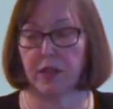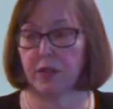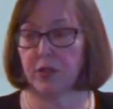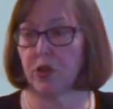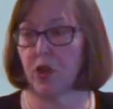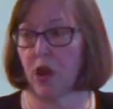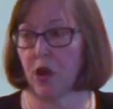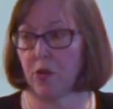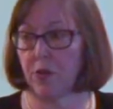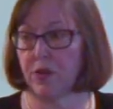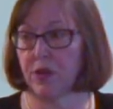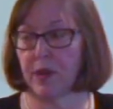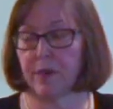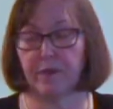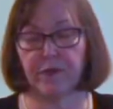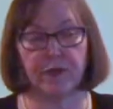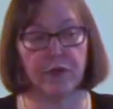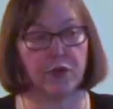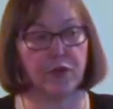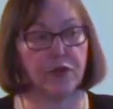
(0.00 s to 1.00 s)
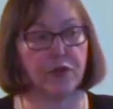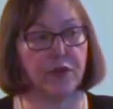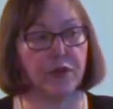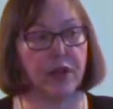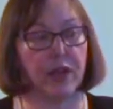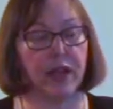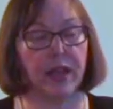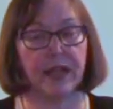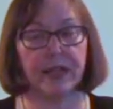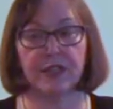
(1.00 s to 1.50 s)
talk with them
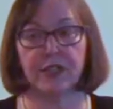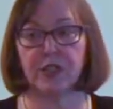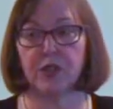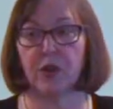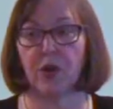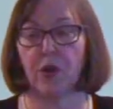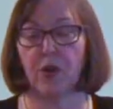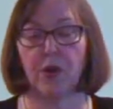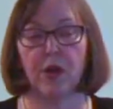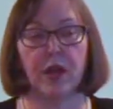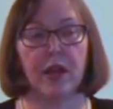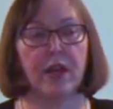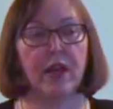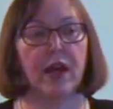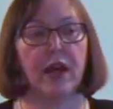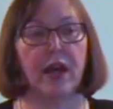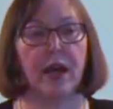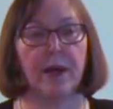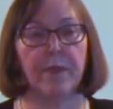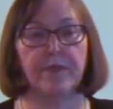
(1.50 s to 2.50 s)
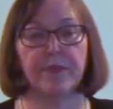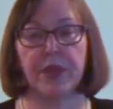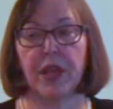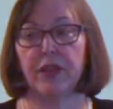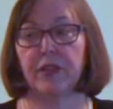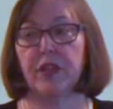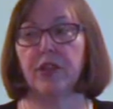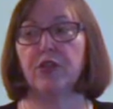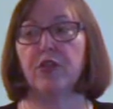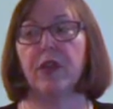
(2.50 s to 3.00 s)
further. And so, um,
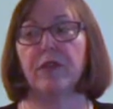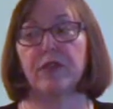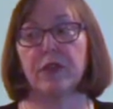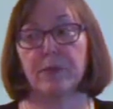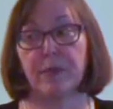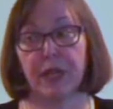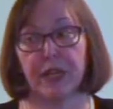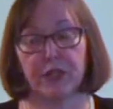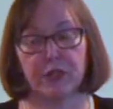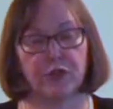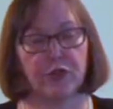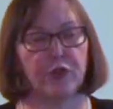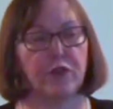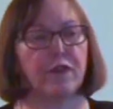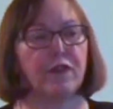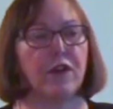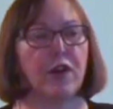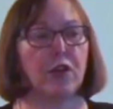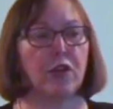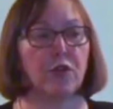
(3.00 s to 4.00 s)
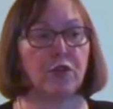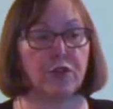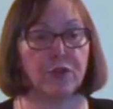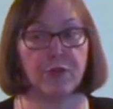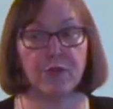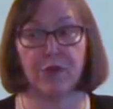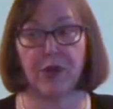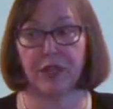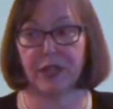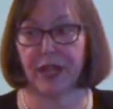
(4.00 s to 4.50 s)
and then you have to make sure you follow
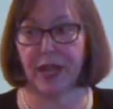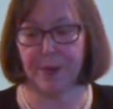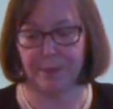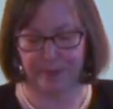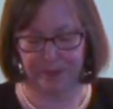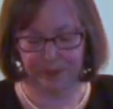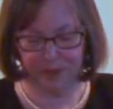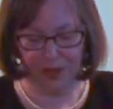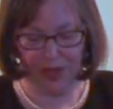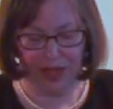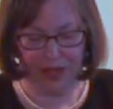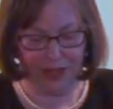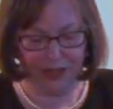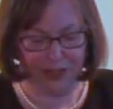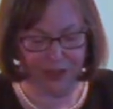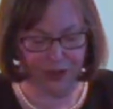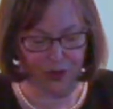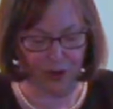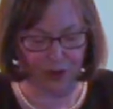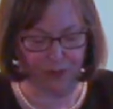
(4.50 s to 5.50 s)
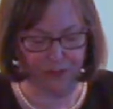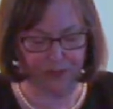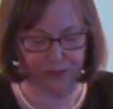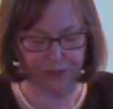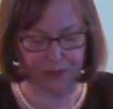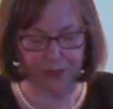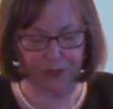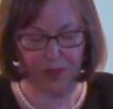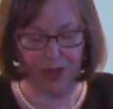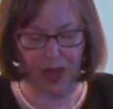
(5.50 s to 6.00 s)
through on that. So
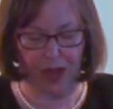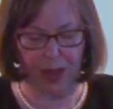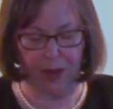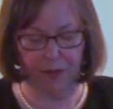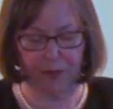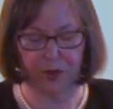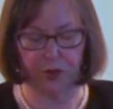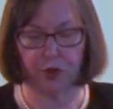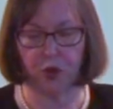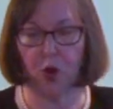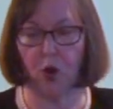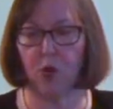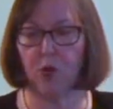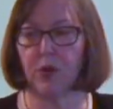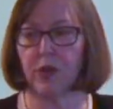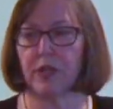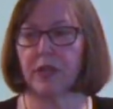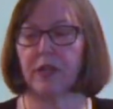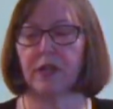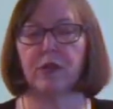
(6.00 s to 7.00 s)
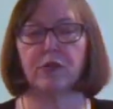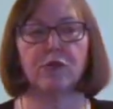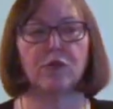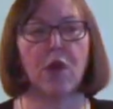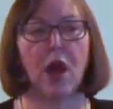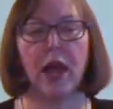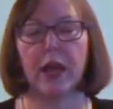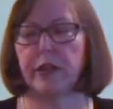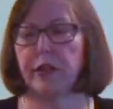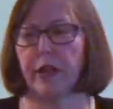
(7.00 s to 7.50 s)
uh, don't
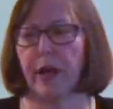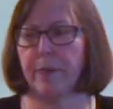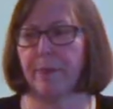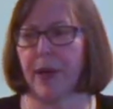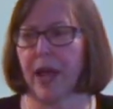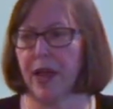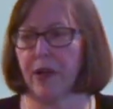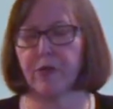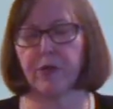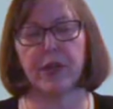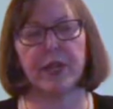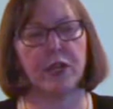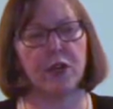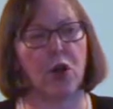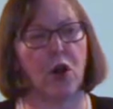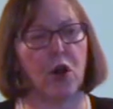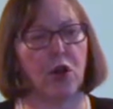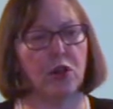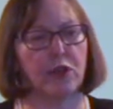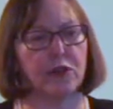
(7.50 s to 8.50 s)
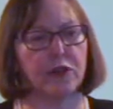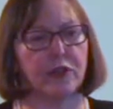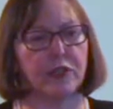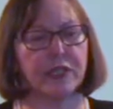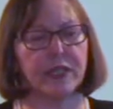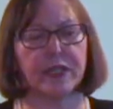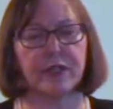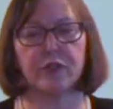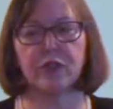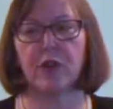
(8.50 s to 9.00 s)
rile up angry
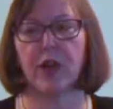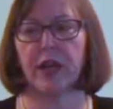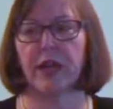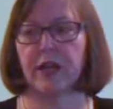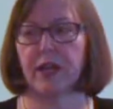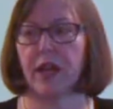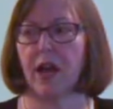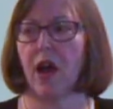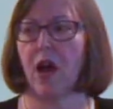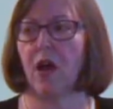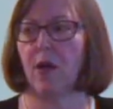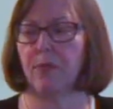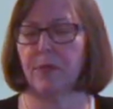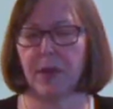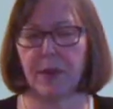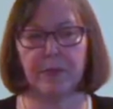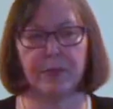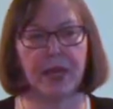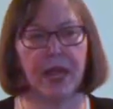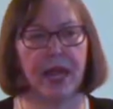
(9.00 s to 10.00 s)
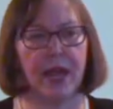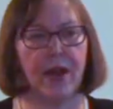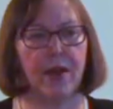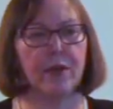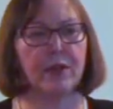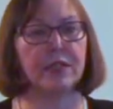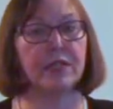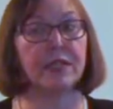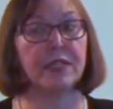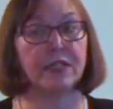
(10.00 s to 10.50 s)
callers. Try to calm them
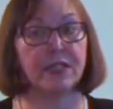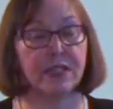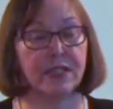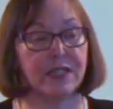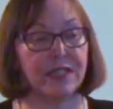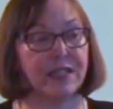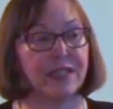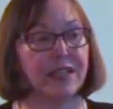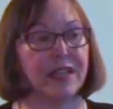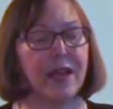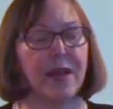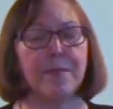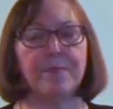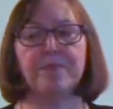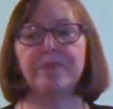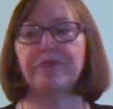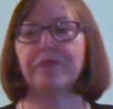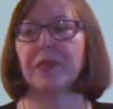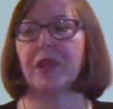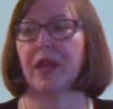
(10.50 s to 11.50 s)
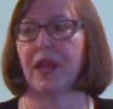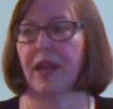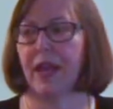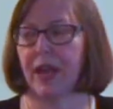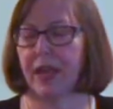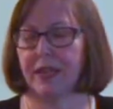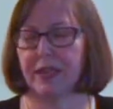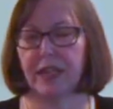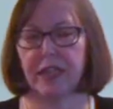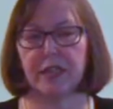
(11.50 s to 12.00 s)
down, listen to them,
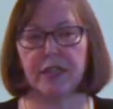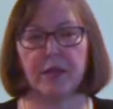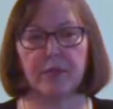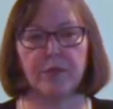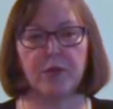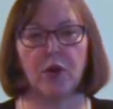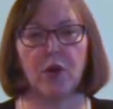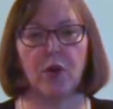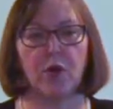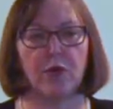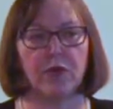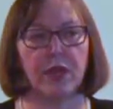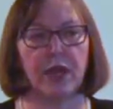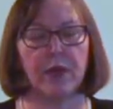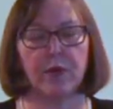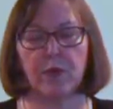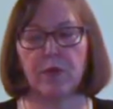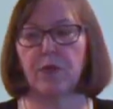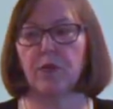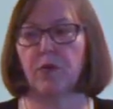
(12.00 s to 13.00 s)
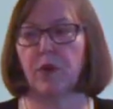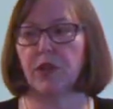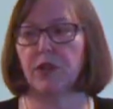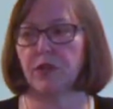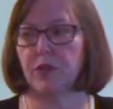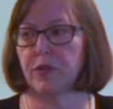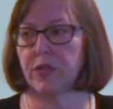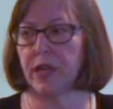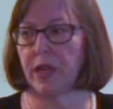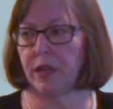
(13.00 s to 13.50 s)
and let them know that what
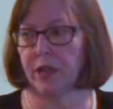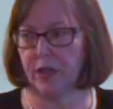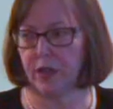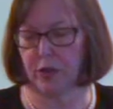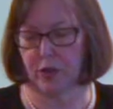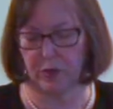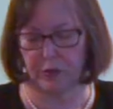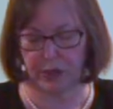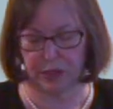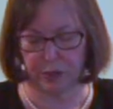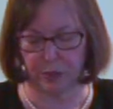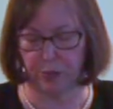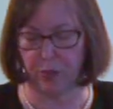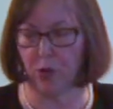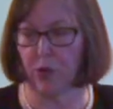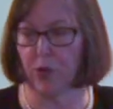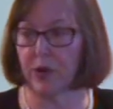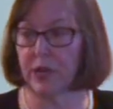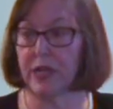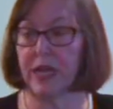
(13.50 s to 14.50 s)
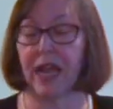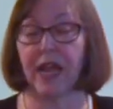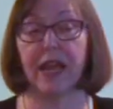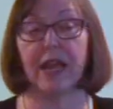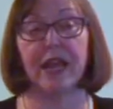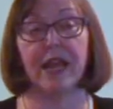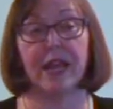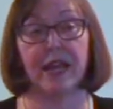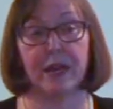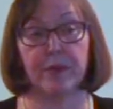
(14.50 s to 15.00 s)
they're telling you is important
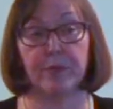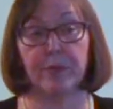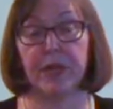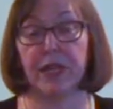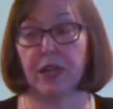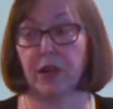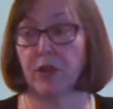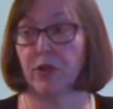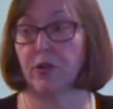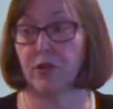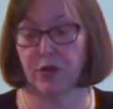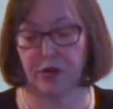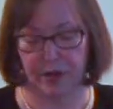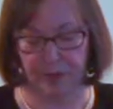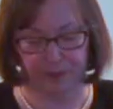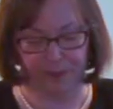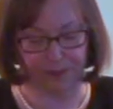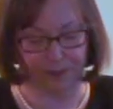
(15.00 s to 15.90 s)
and being heard.